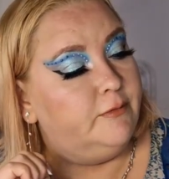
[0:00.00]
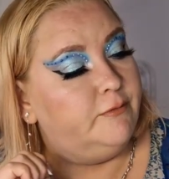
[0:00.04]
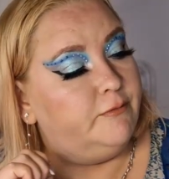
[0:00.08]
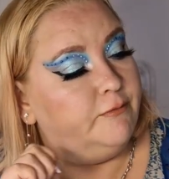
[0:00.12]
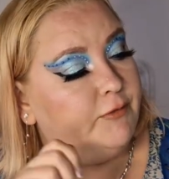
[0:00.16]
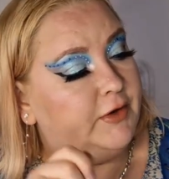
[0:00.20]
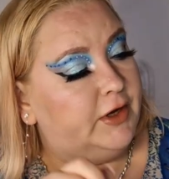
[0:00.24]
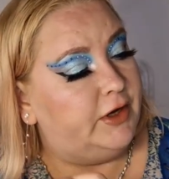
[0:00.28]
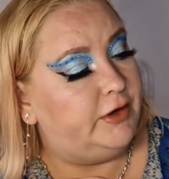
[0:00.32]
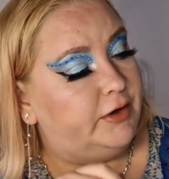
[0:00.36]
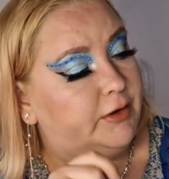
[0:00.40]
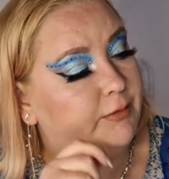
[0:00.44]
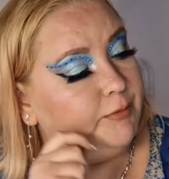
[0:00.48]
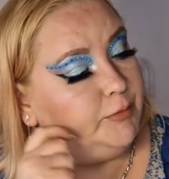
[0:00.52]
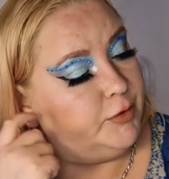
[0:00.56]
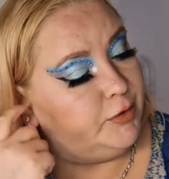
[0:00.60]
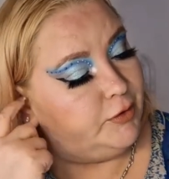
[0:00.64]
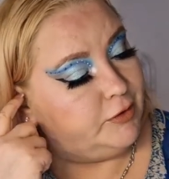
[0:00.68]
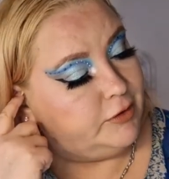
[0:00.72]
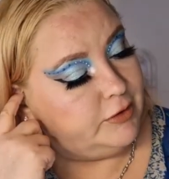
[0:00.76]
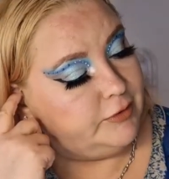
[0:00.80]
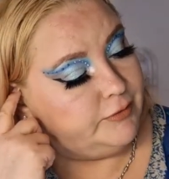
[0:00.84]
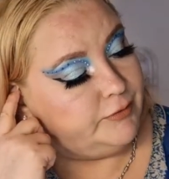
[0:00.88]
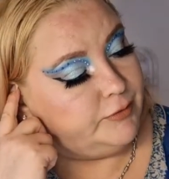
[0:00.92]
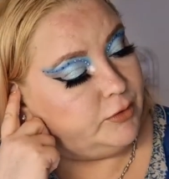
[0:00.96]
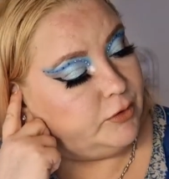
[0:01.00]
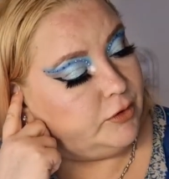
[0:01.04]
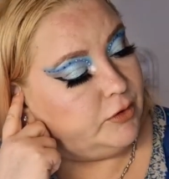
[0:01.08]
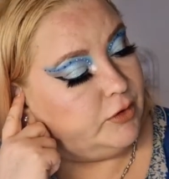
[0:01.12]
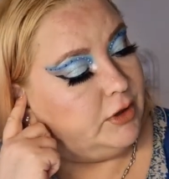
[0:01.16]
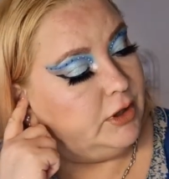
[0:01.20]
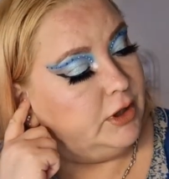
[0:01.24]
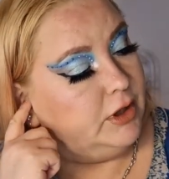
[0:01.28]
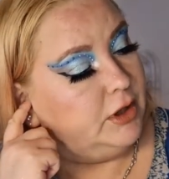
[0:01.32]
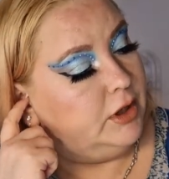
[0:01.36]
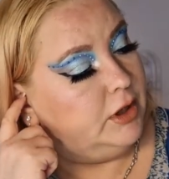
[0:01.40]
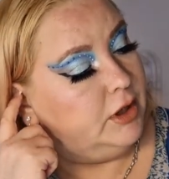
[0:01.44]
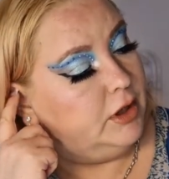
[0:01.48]
very beautiful.
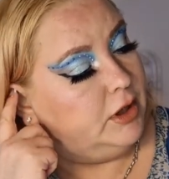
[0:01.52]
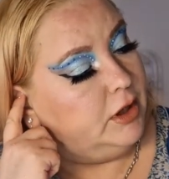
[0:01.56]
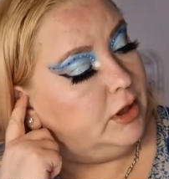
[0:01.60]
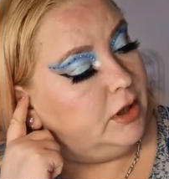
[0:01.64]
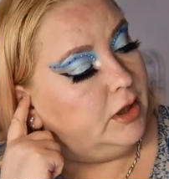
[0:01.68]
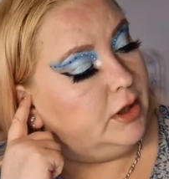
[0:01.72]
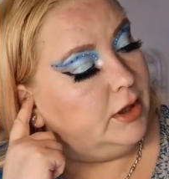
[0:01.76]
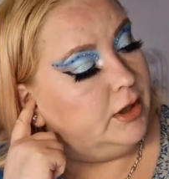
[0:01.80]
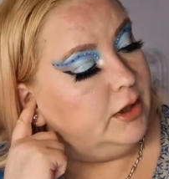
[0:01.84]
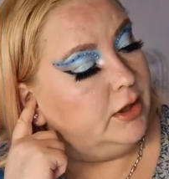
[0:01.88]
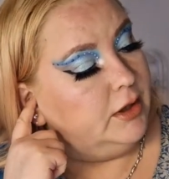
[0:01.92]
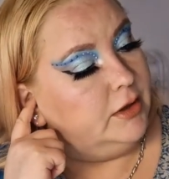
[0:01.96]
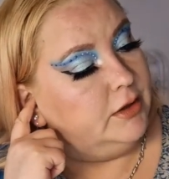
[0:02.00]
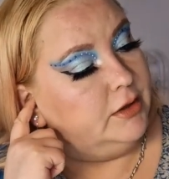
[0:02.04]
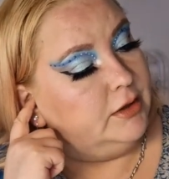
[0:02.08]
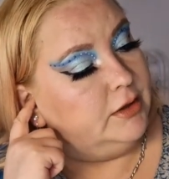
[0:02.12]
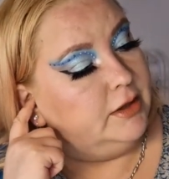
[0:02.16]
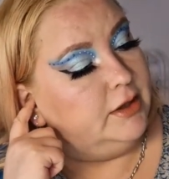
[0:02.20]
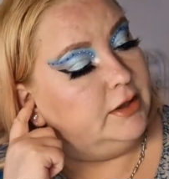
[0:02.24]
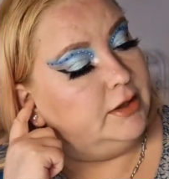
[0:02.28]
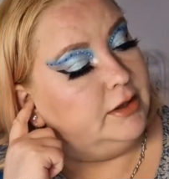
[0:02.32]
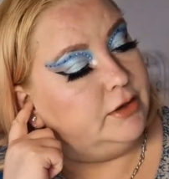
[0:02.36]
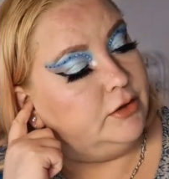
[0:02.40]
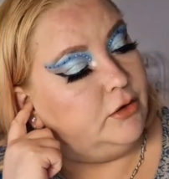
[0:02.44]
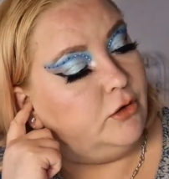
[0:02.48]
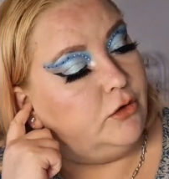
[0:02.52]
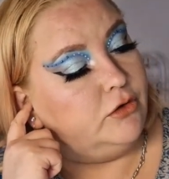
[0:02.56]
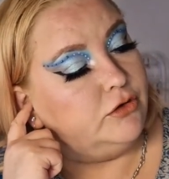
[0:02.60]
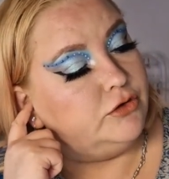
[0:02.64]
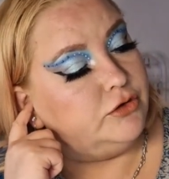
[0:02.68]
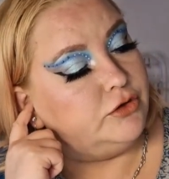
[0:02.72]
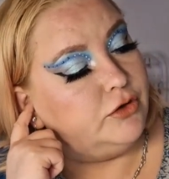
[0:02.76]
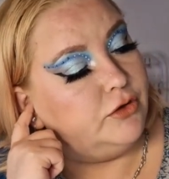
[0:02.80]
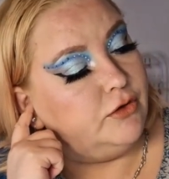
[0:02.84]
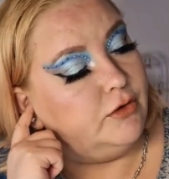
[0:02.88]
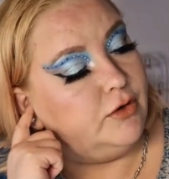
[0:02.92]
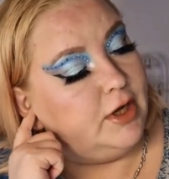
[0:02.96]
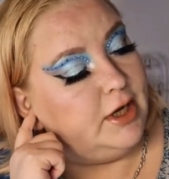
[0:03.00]
It
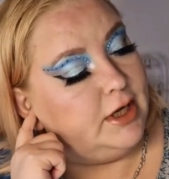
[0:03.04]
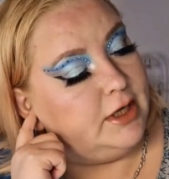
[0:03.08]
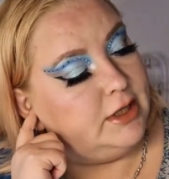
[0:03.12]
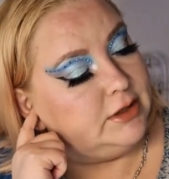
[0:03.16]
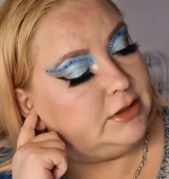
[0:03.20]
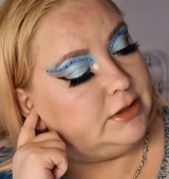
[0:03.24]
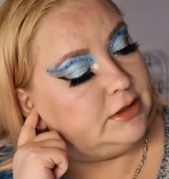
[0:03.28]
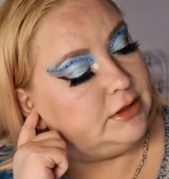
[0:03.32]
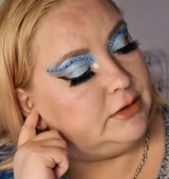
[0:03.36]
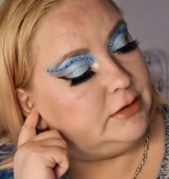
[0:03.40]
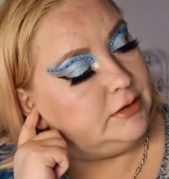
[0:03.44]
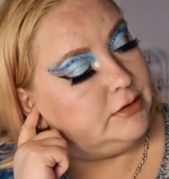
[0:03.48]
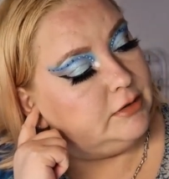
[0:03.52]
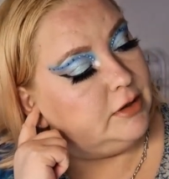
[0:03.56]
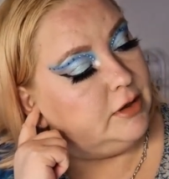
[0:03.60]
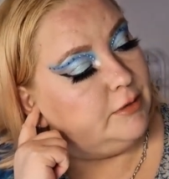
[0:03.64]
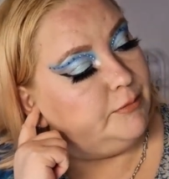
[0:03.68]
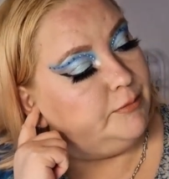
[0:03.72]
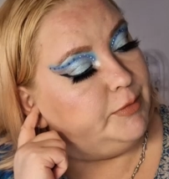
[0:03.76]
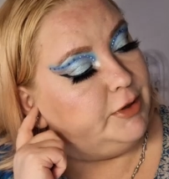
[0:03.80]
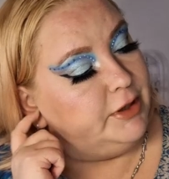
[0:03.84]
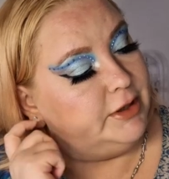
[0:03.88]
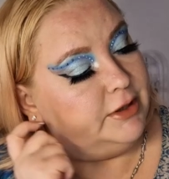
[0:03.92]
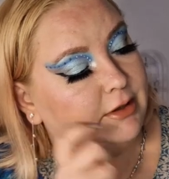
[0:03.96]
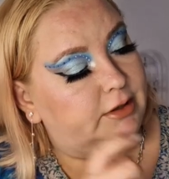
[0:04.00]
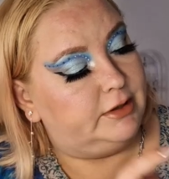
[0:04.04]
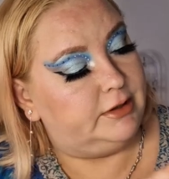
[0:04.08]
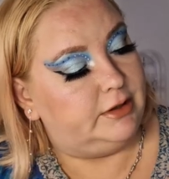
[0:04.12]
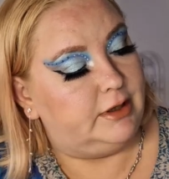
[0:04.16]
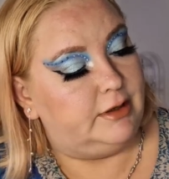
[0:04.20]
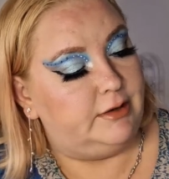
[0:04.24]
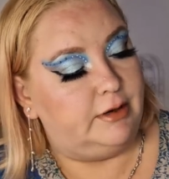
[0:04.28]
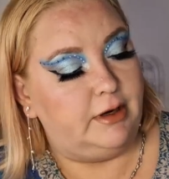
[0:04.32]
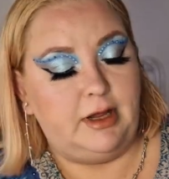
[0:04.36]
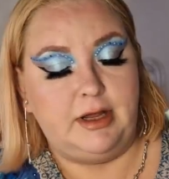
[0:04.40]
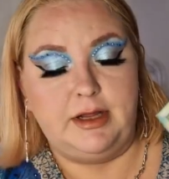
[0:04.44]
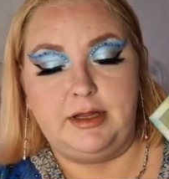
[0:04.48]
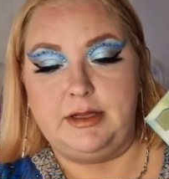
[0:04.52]
also has a bit
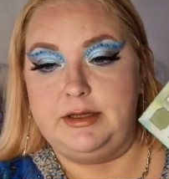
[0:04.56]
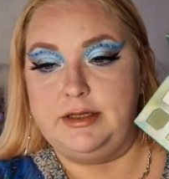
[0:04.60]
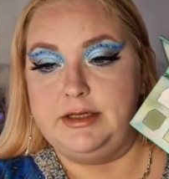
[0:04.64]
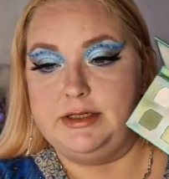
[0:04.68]
like,